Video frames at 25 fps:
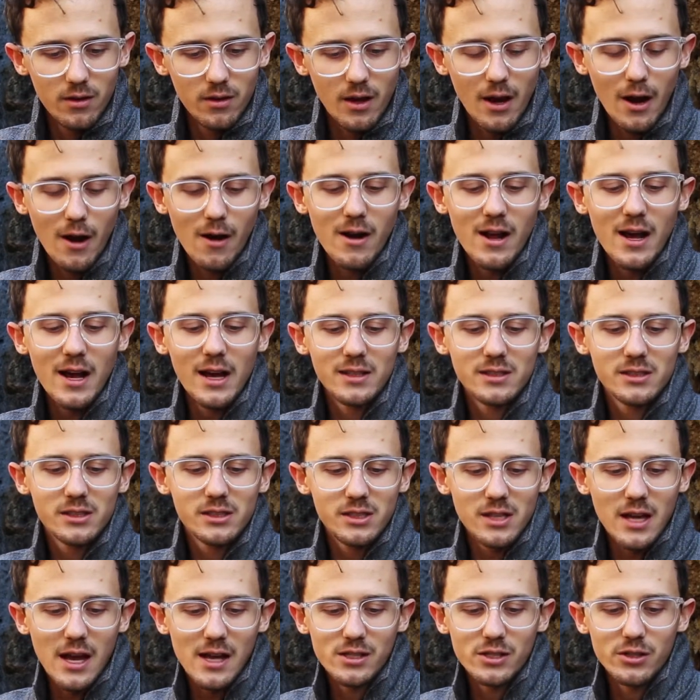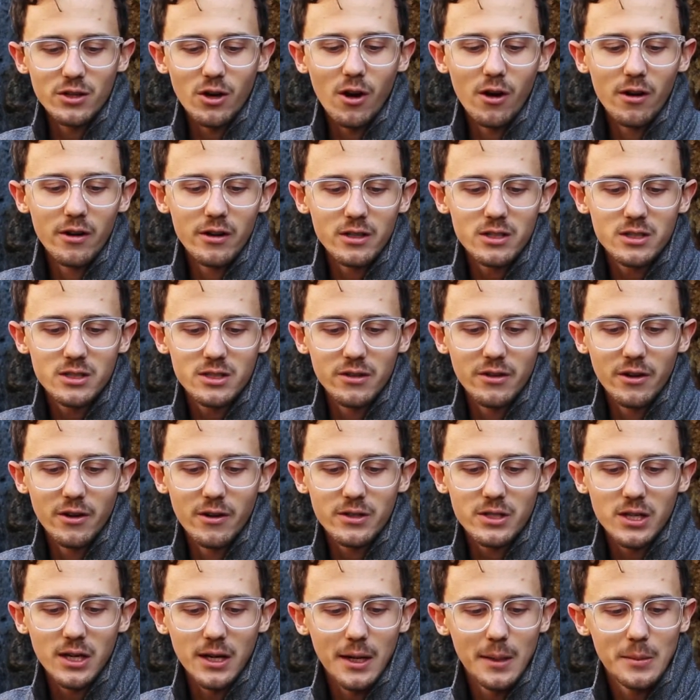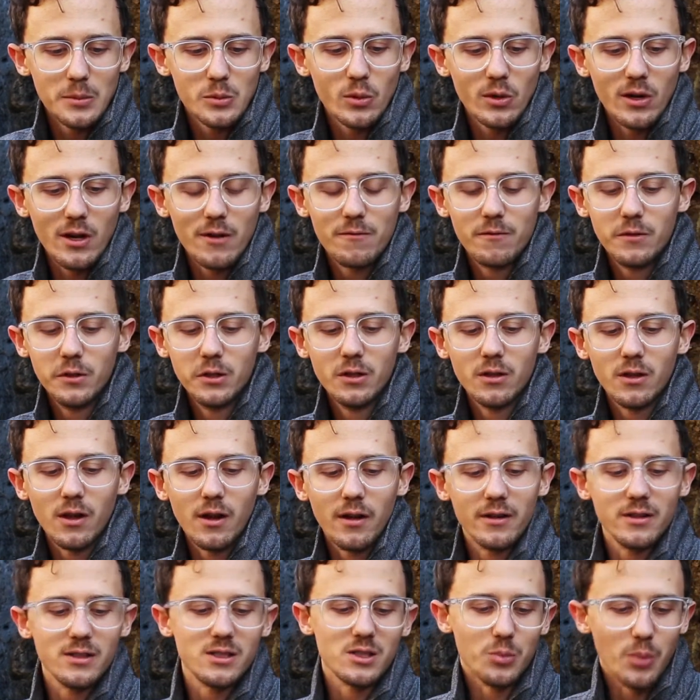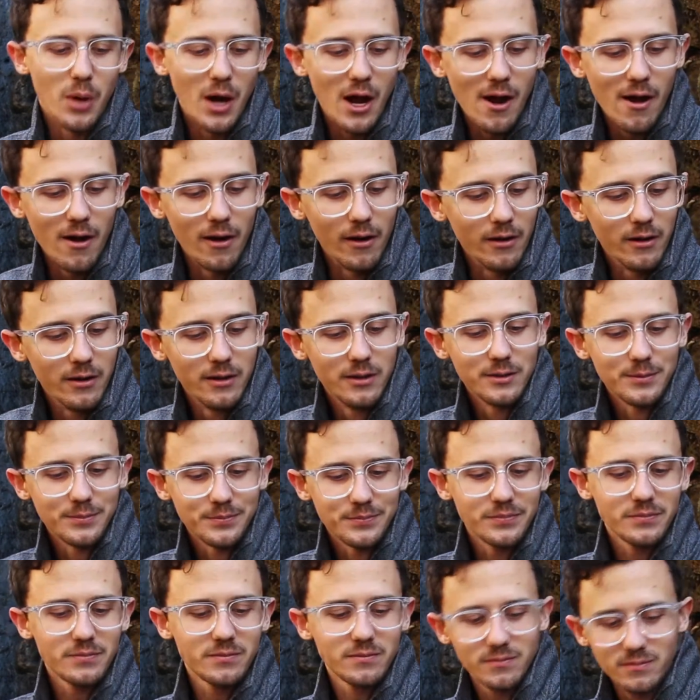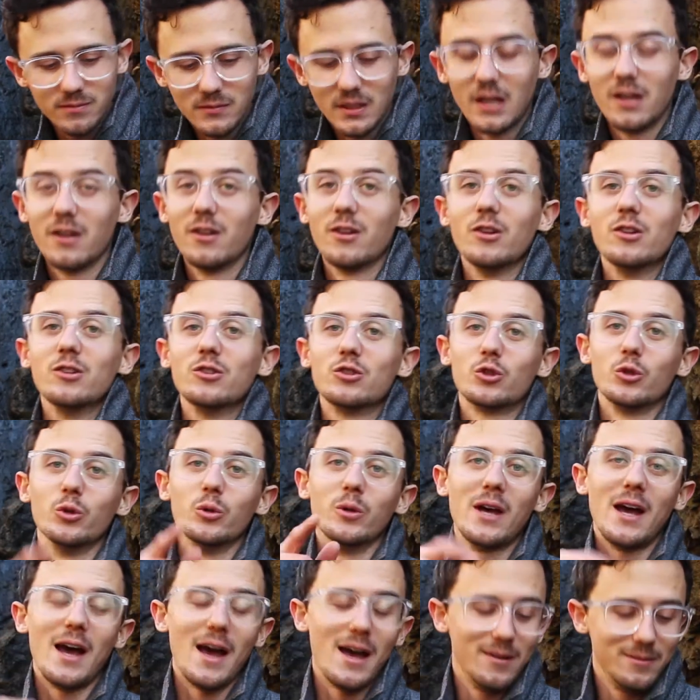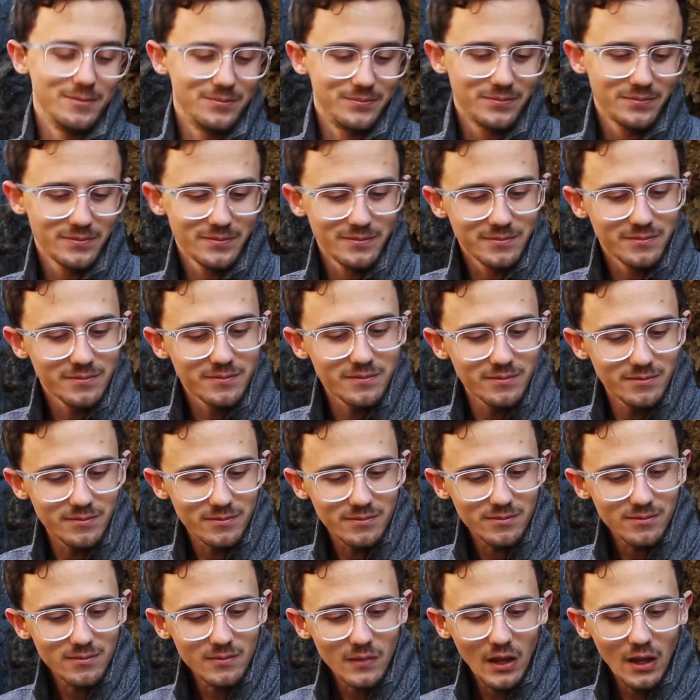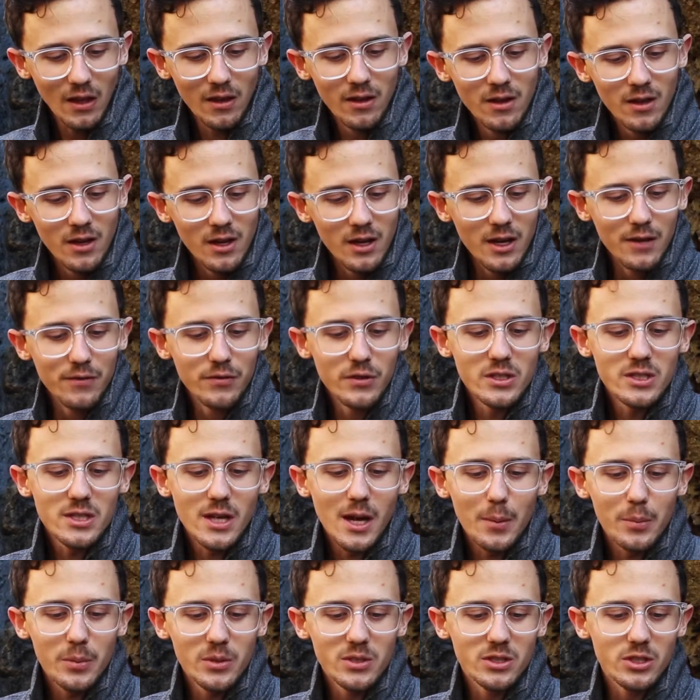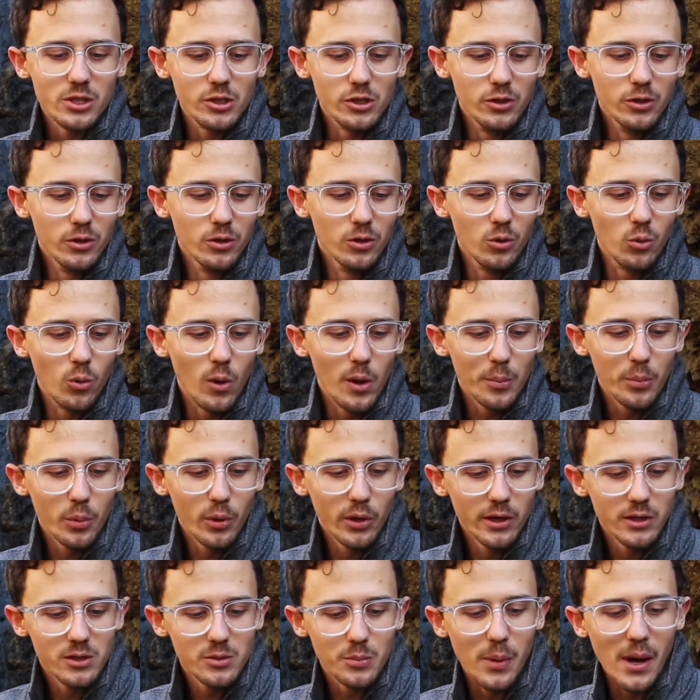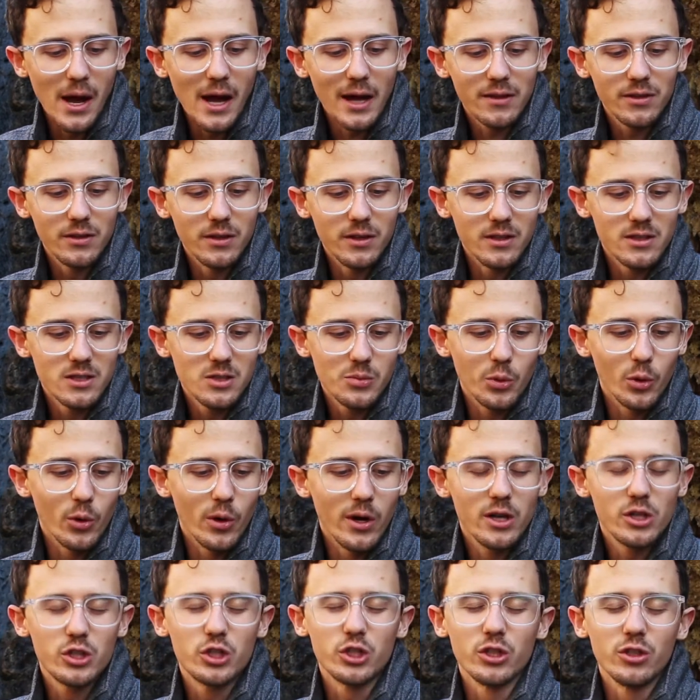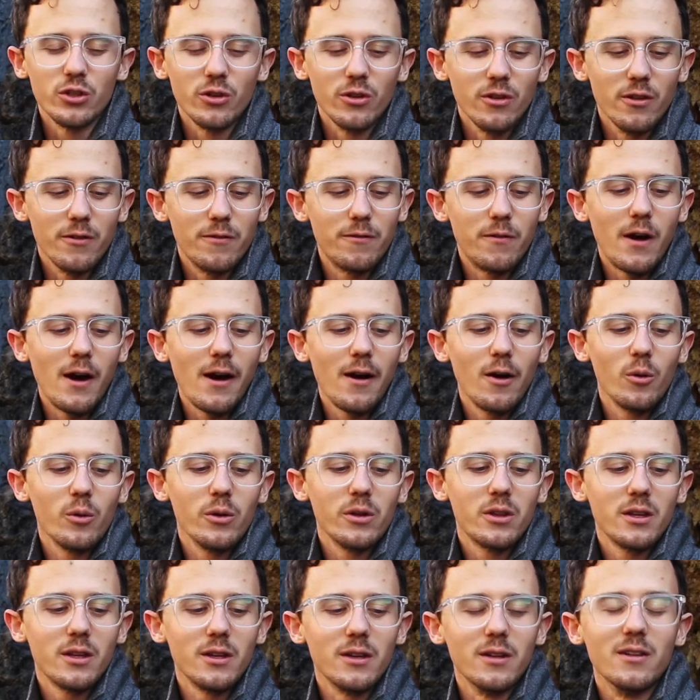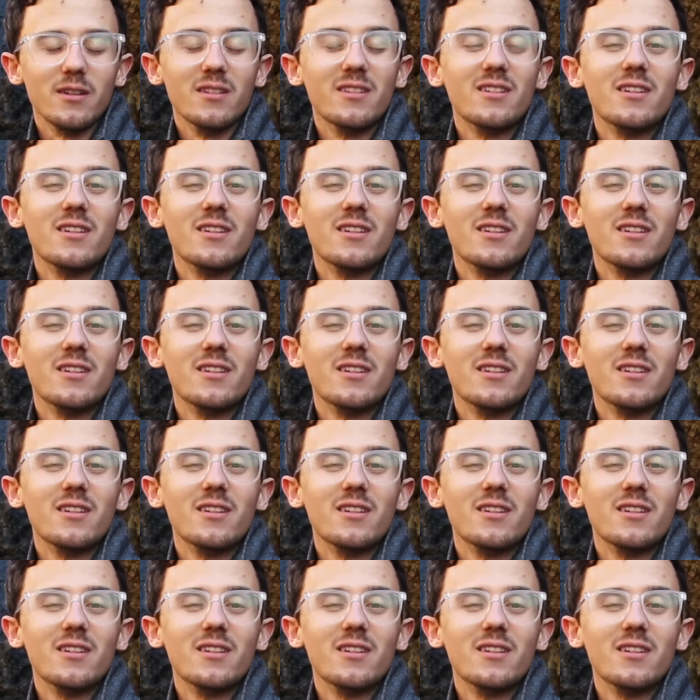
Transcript: Aaron asks, as an artist, there are times when I feel uninspired. True that. If this happens to you, what brings back the inspiration or the fire within?